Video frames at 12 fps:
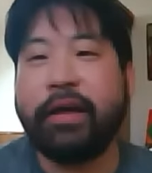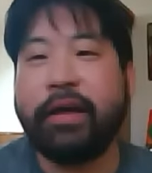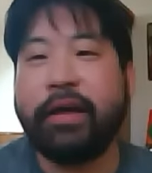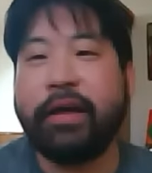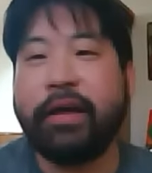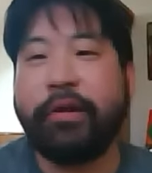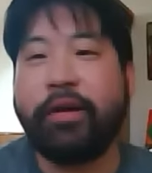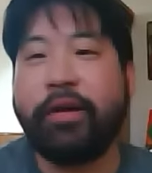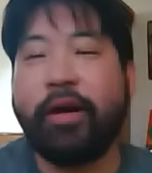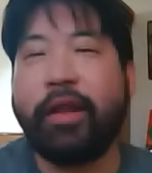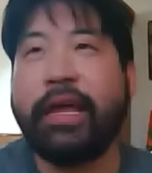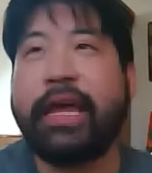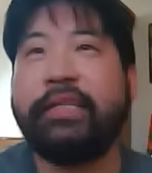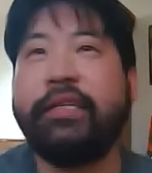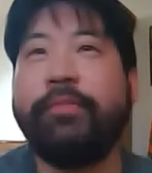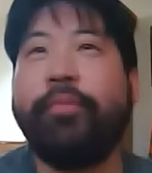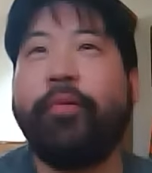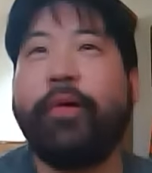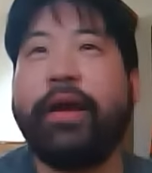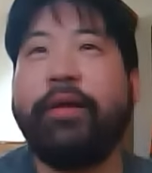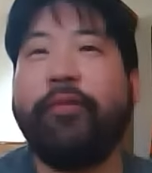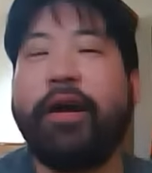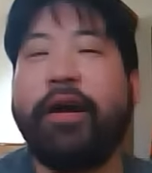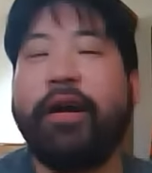What do you call it? It gets to the
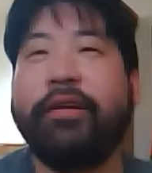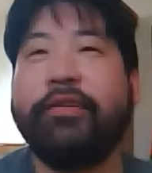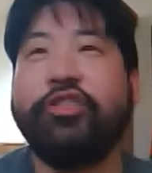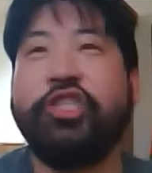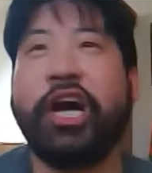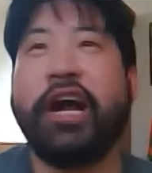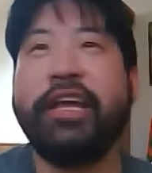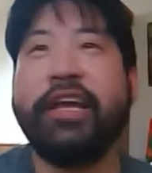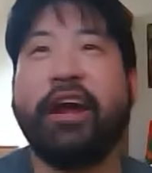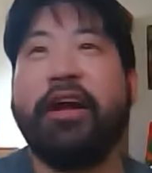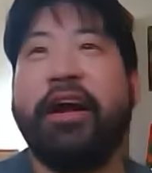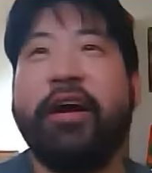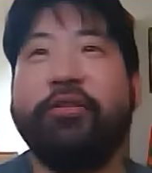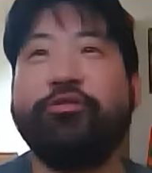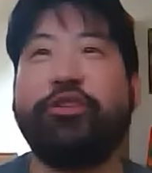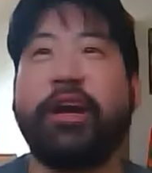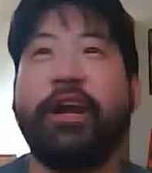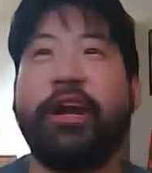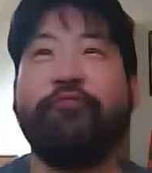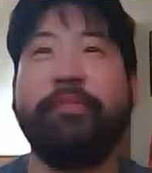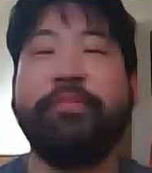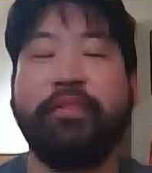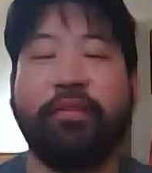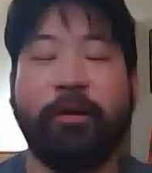point where Johnny Gargano's trying to rip
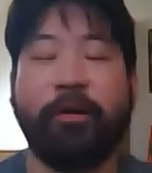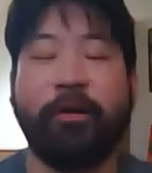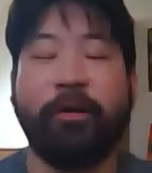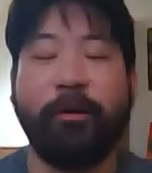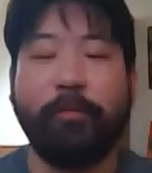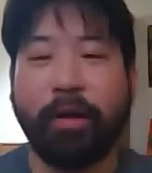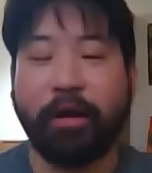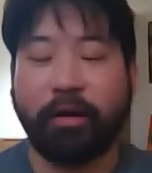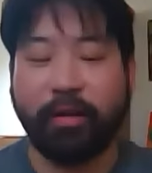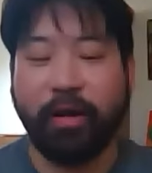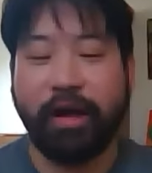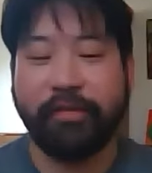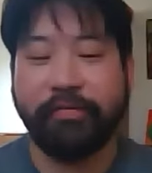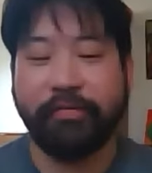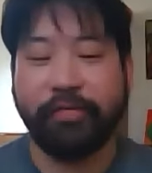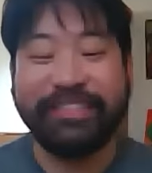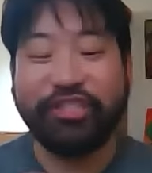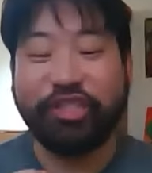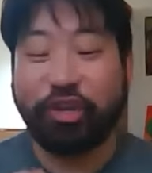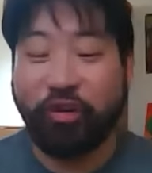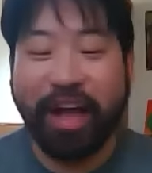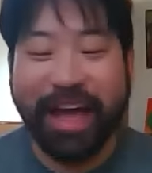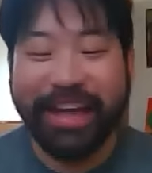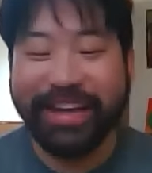the turnbuckle off.
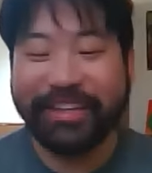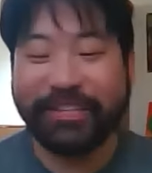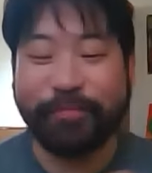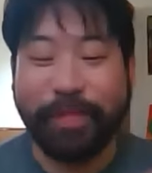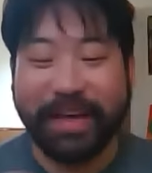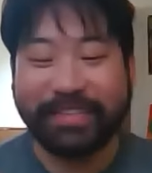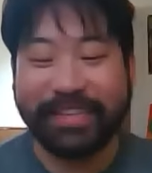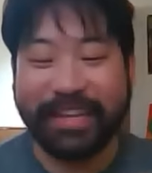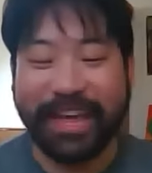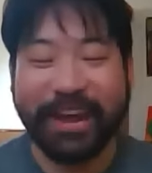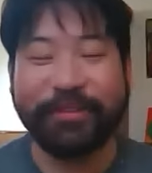And he's trying his